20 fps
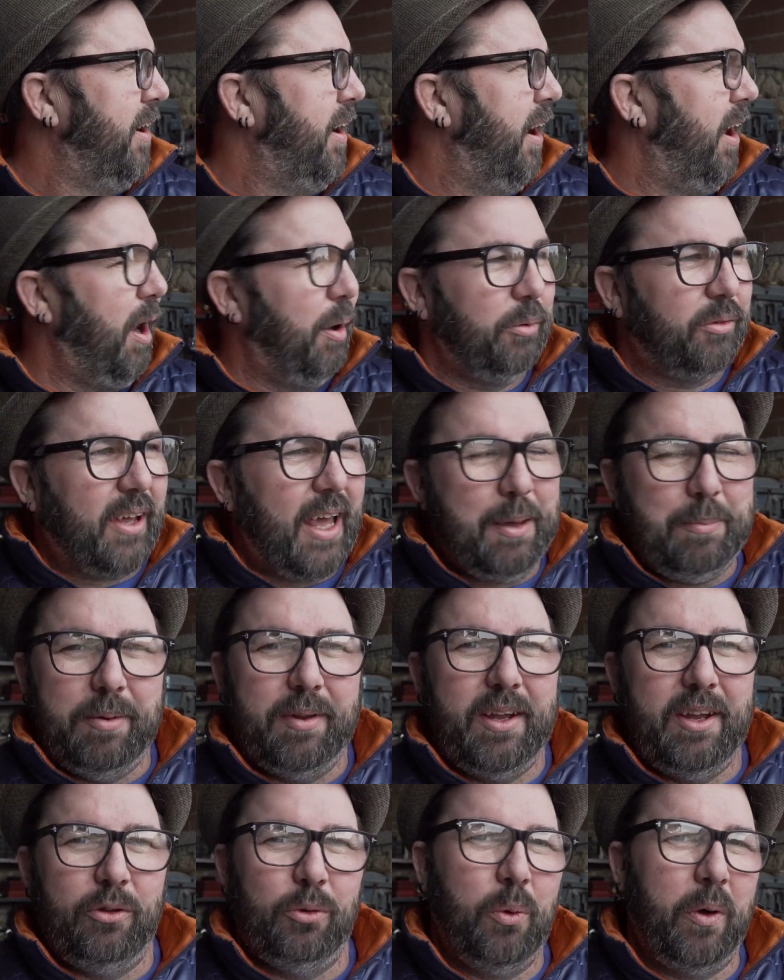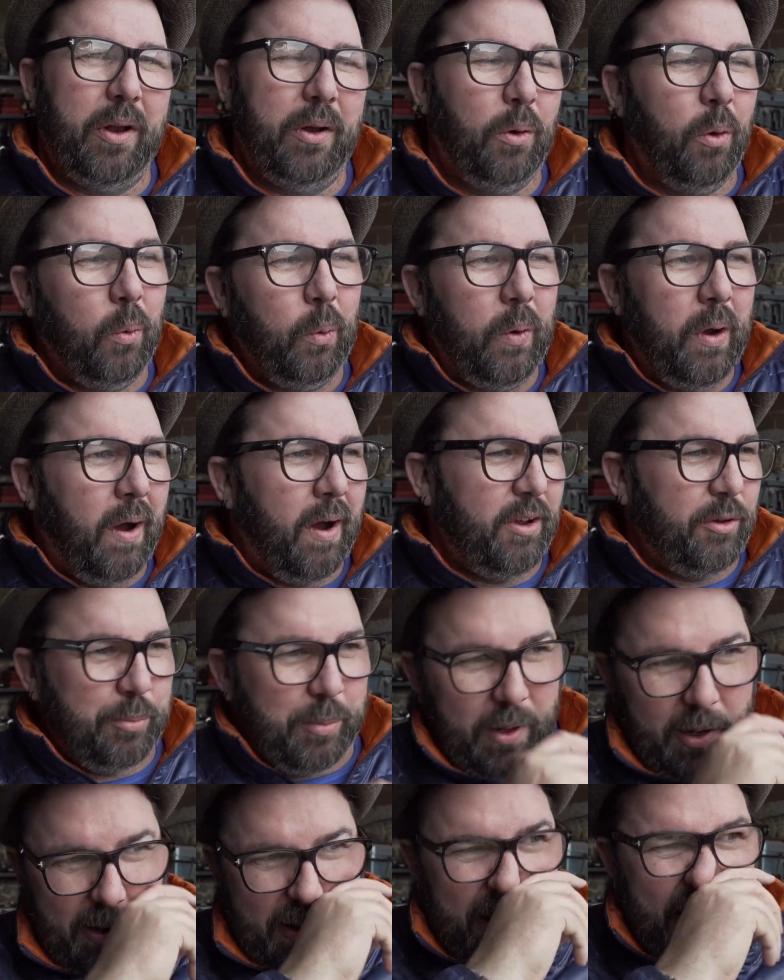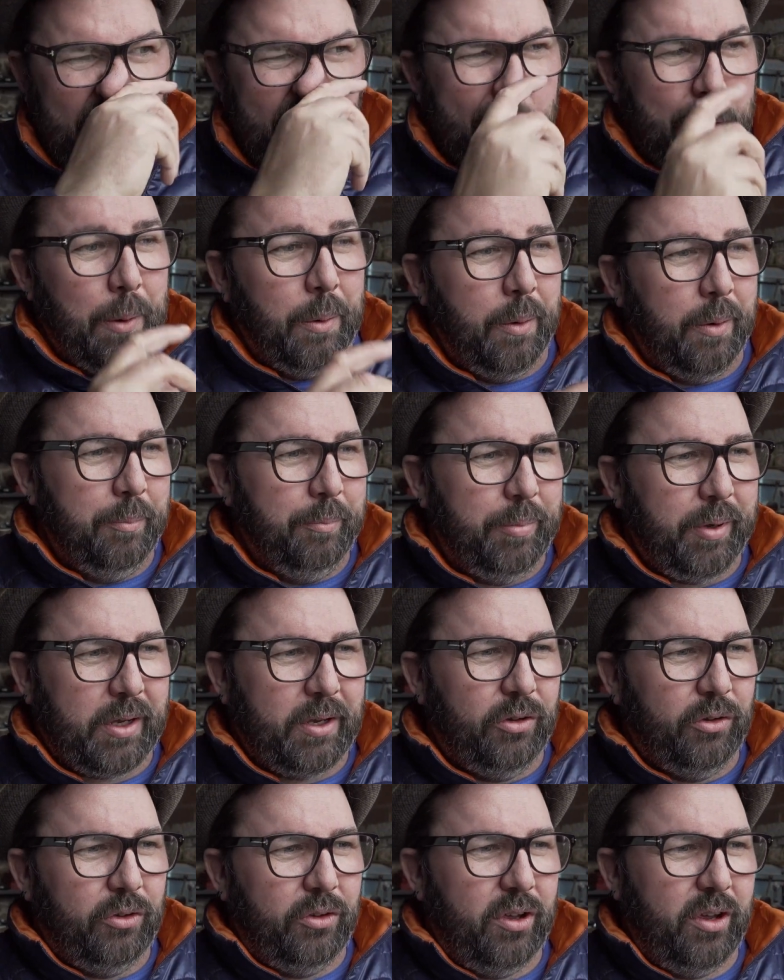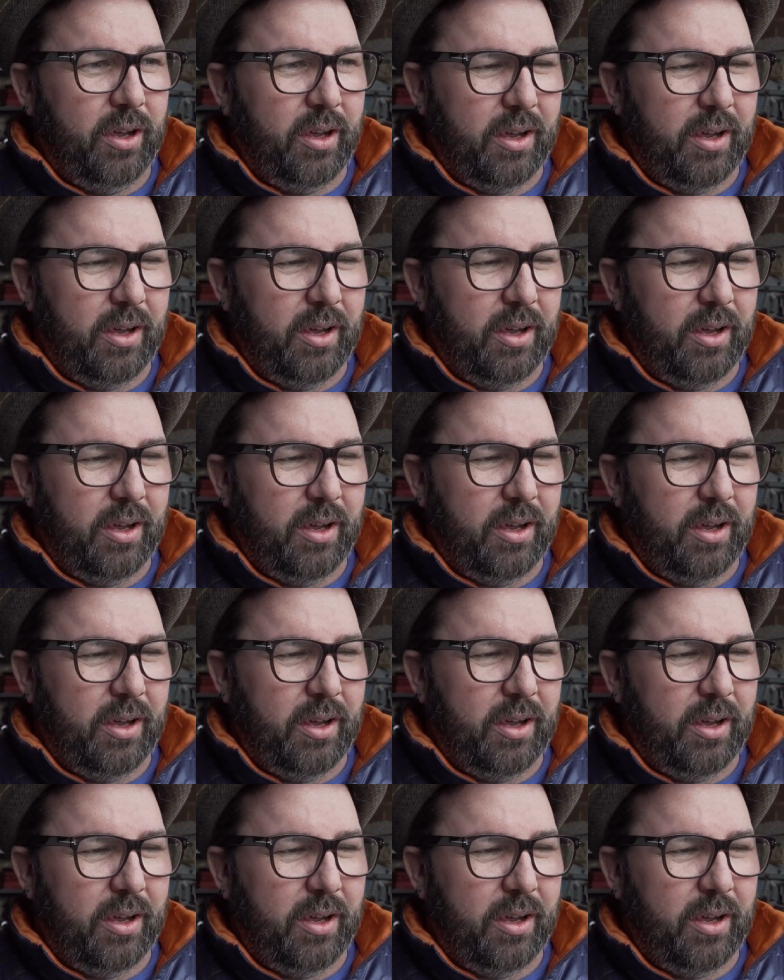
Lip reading: and I was keeping this one all nice, but because